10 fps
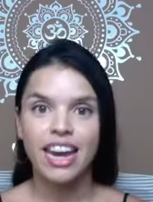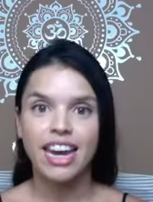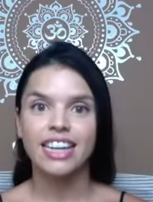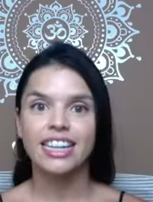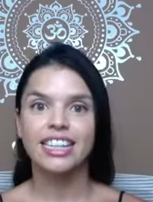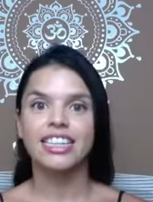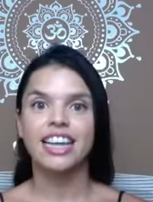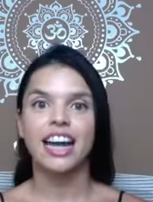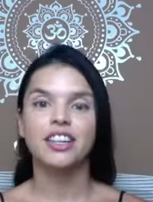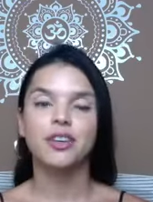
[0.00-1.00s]
And
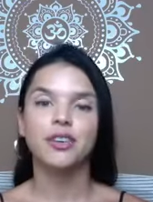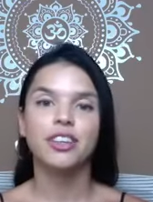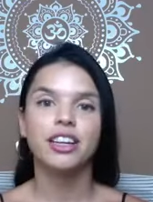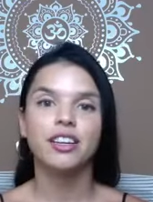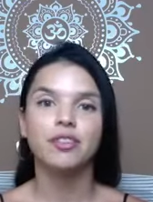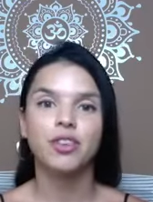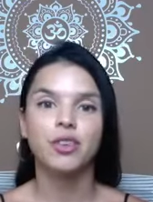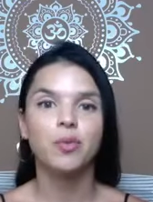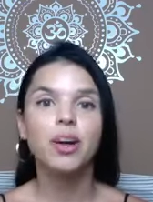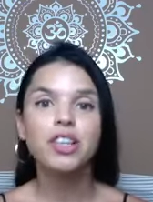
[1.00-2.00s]
I know that if
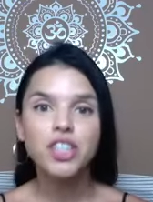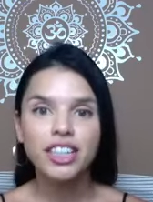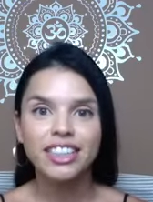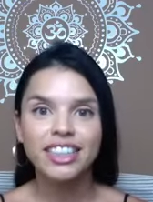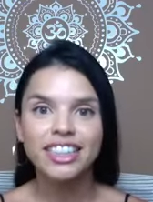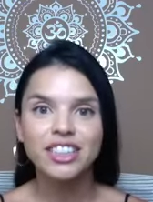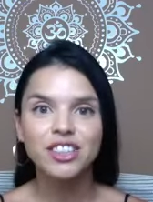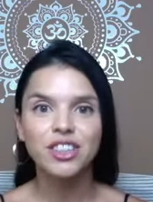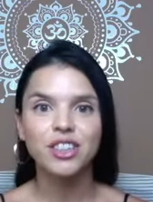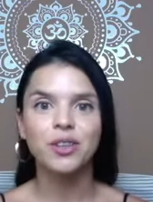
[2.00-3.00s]
you're watching
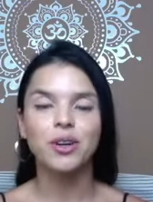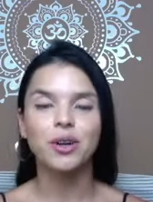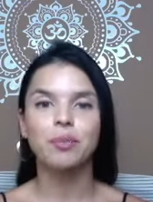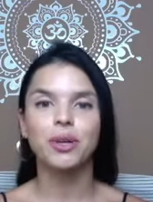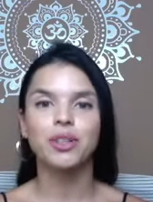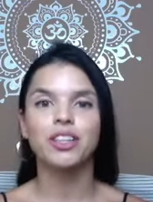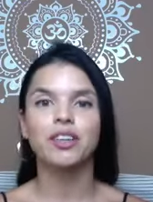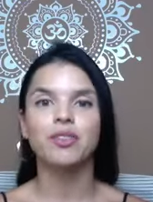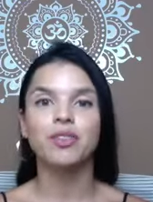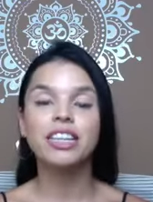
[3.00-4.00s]
this, you are a person
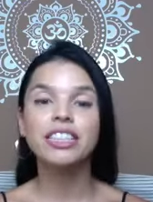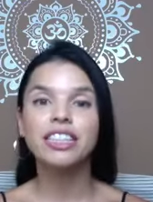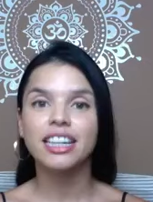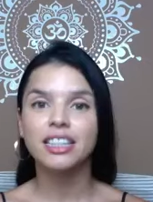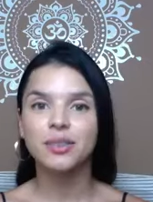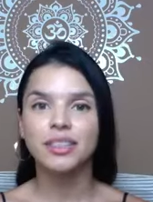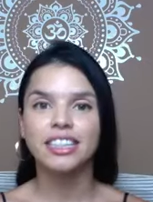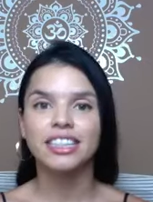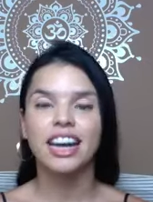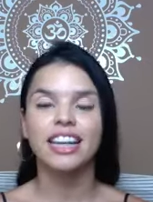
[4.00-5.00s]
that resonates with
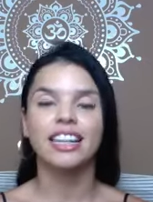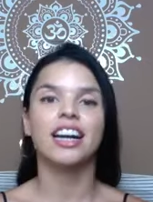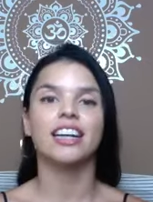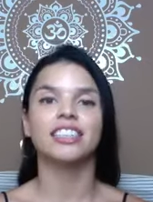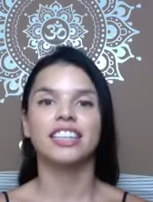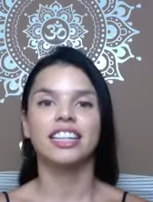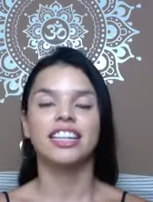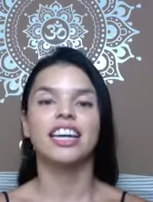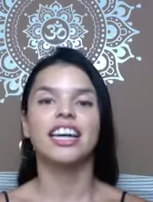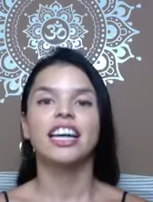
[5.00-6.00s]
this kind of
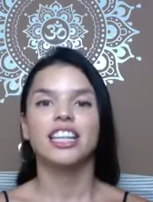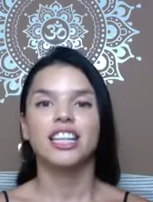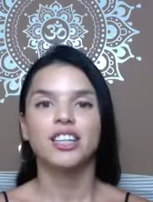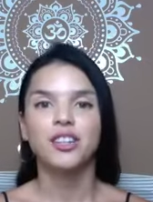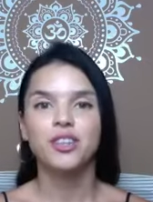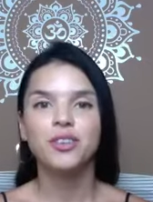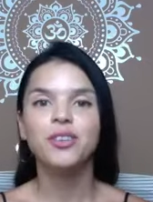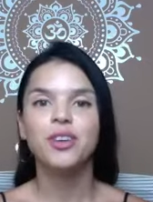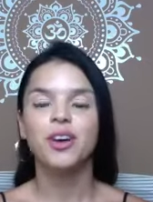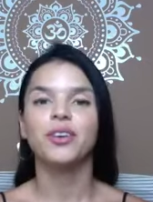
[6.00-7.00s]
content, that you
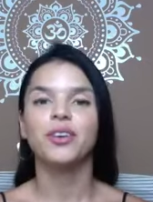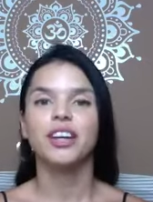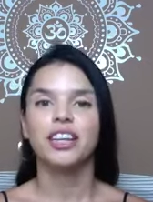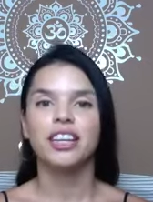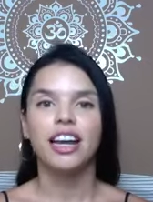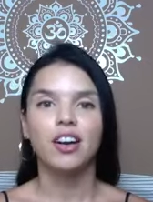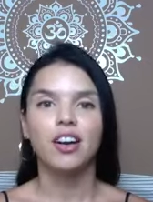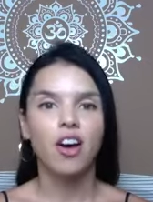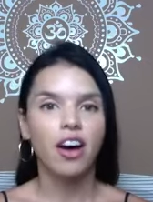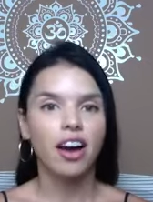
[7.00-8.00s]
know that
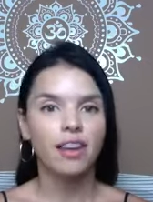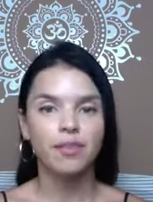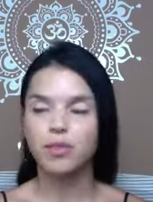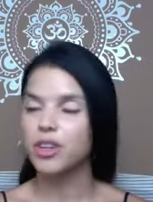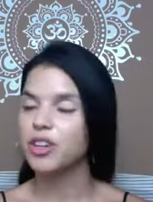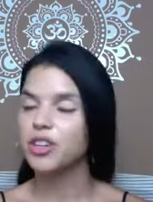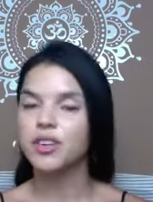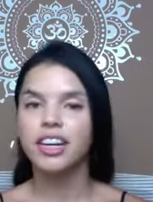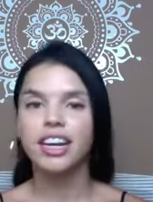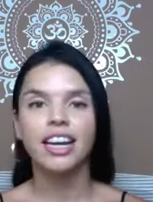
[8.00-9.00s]
you
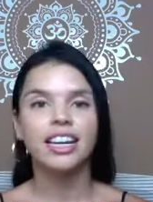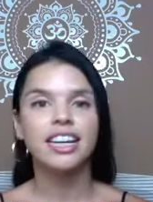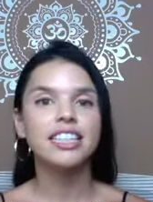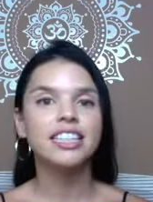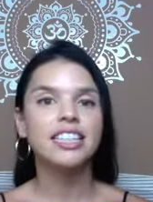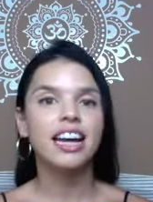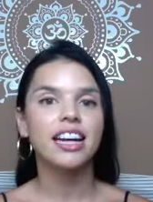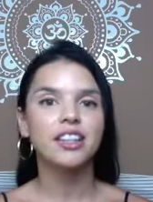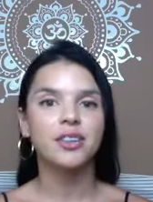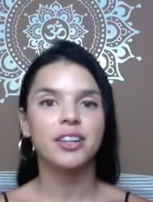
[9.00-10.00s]
can get
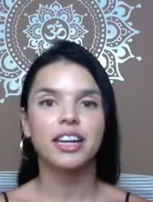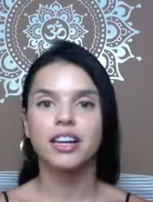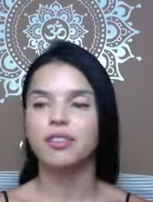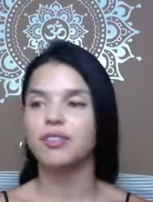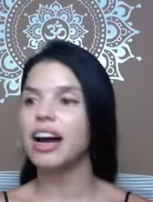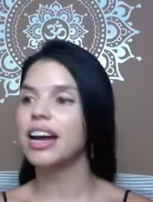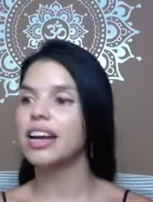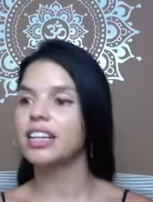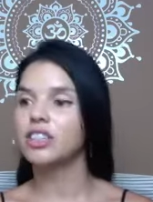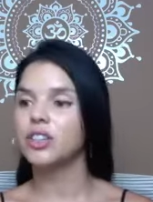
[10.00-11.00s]
insight, you can get
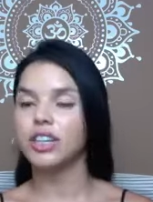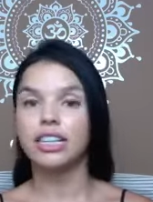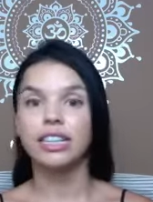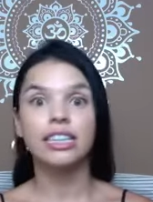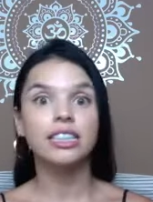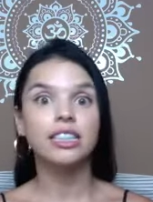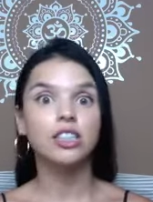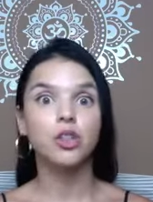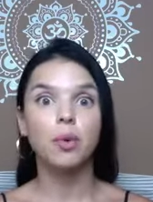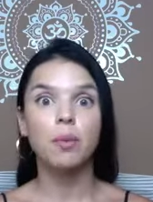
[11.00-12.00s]
advice, you can
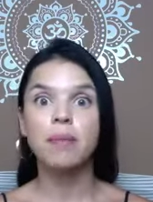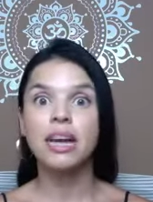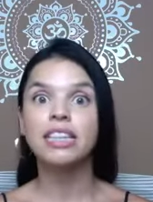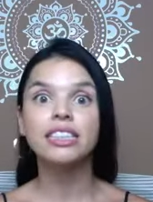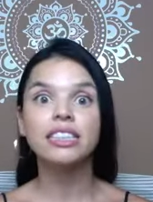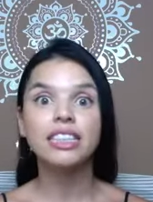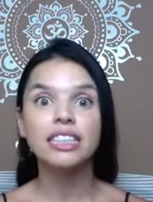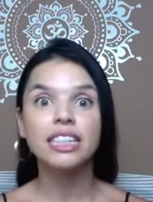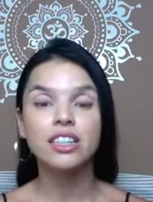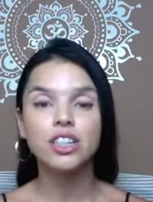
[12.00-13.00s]
listen to amazing
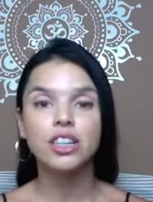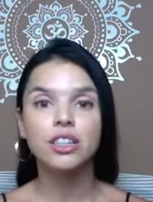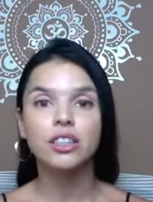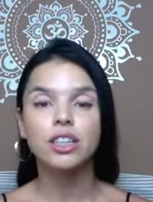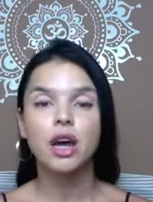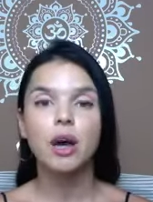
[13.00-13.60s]
teachers,